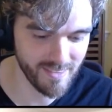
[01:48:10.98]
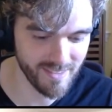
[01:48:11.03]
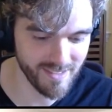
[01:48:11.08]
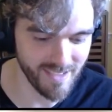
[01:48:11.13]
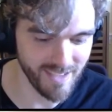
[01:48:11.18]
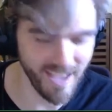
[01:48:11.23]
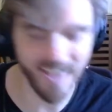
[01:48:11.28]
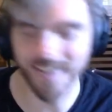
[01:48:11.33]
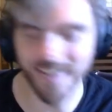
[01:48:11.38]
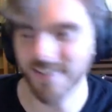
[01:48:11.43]

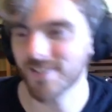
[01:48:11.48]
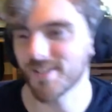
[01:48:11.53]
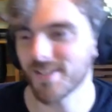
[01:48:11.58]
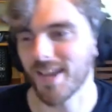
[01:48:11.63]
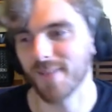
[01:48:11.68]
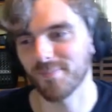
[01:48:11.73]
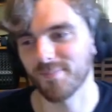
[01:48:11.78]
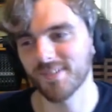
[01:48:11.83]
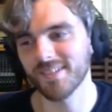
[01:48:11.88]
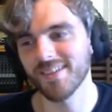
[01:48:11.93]
I
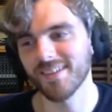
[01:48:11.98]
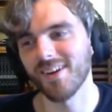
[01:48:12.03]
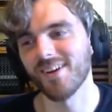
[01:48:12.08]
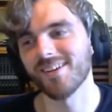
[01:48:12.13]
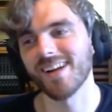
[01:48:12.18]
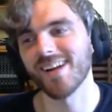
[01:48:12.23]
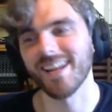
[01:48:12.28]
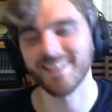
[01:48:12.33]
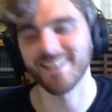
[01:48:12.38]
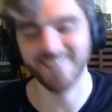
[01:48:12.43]
accept.
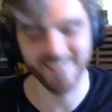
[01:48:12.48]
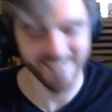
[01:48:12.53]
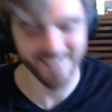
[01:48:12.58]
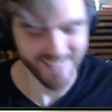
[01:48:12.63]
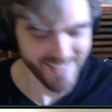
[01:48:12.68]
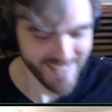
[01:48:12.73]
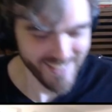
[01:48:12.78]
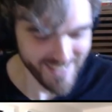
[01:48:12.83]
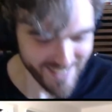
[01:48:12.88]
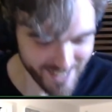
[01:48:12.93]
All right.
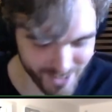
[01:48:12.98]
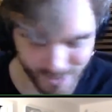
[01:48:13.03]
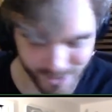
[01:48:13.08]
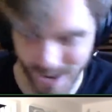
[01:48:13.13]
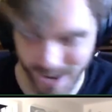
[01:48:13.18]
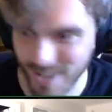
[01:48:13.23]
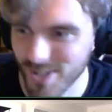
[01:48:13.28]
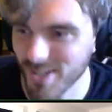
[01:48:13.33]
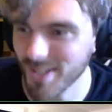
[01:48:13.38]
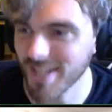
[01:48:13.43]

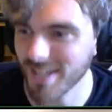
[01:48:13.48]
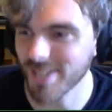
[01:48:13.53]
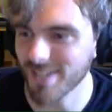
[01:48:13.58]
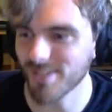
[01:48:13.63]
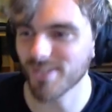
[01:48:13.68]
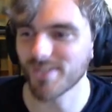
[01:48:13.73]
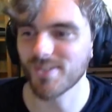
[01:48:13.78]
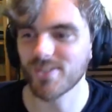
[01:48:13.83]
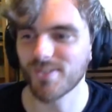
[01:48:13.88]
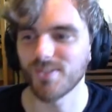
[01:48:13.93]

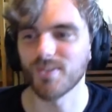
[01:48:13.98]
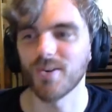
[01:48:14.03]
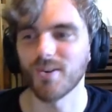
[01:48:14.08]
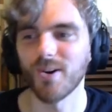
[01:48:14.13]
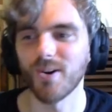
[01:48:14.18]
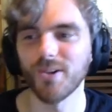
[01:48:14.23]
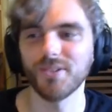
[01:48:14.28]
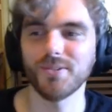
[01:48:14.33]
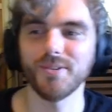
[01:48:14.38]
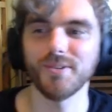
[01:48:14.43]
Congratulations to
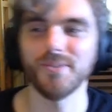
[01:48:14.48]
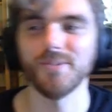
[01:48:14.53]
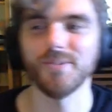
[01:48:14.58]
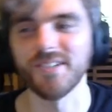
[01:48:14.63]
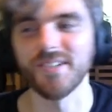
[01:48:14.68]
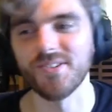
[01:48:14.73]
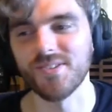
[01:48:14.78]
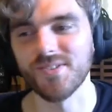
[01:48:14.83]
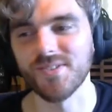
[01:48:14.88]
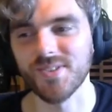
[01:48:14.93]
all 3
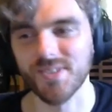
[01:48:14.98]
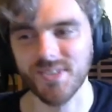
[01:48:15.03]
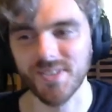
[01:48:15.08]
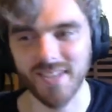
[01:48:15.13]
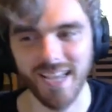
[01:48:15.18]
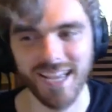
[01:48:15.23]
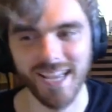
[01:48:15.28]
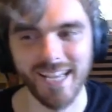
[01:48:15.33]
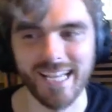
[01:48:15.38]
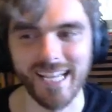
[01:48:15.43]

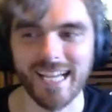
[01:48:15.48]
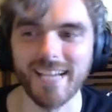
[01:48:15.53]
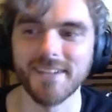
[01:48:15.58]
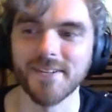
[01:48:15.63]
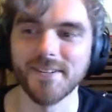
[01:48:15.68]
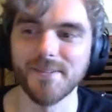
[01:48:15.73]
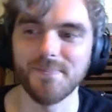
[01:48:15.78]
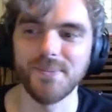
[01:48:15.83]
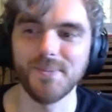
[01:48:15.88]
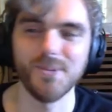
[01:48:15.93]
winners. I
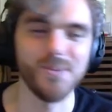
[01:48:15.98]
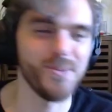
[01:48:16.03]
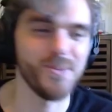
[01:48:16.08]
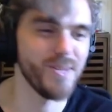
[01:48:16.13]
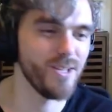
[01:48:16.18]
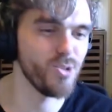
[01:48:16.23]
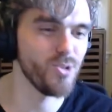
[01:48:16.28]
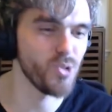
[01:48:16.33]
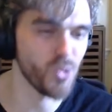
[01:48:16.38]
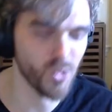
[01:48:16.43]
hope you
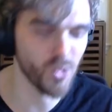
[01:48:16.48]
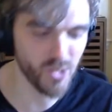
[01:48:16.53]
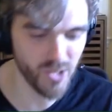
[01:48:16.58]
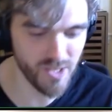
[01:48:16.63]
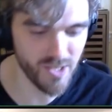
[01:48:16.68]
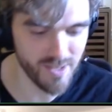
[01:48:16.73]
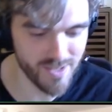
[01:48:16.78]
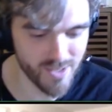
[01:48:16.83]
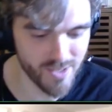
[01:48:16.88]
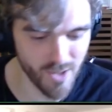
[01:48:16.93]

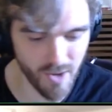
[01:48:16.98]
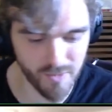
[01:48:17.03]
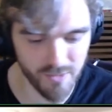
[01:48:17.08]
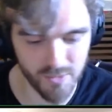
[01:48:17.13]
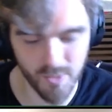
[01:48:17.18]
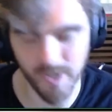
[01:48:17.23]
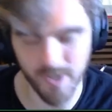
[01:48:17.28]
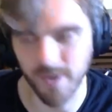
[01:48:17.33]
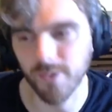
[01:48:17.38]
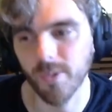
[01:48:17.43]
enjoy the
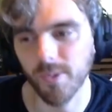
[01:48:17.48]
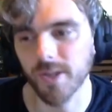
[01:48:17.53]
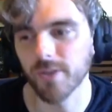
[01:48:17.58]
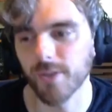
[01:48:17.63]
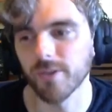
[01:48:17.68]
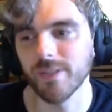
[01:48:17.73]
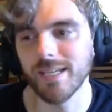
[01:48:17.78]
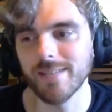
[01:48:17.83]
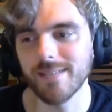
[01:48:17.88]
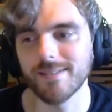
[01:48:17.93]
software. What
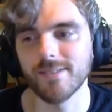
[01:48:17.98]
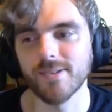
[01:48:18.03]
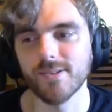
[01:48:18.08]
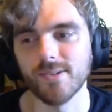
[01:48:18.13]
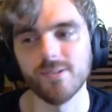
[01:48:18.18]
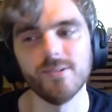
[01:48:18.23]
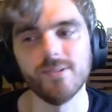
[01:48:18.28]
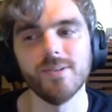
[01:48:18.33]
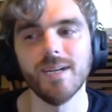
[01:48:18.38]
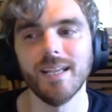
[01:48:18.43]
you'll need to
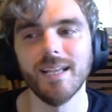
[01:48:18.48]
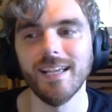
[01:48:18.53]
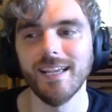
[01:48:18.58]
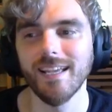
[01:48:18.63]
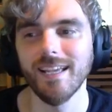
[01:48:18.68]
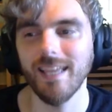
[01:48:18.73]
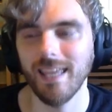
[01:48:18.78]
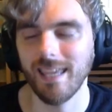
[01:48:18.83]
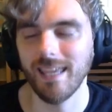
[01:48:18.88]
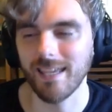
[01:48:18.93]
do
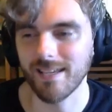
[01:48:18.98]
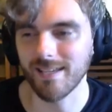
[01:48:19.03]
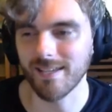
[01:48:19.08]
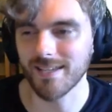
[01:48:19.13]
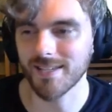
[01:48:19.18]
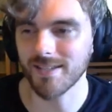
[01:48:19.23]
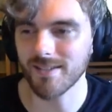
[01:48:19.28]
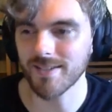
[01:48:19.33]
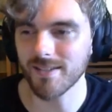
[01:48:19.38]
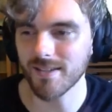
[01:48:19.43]

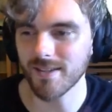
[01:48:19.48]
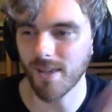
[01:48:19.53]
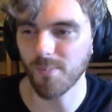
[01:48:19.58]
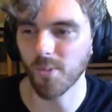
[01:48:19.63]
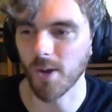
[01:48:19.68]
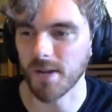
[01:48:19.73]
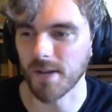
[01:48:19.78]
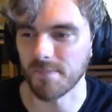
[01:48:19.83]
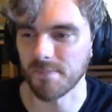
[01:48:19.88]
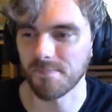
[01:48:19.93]
is step
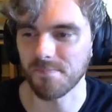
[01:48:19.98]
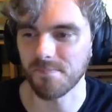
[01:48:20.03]
1,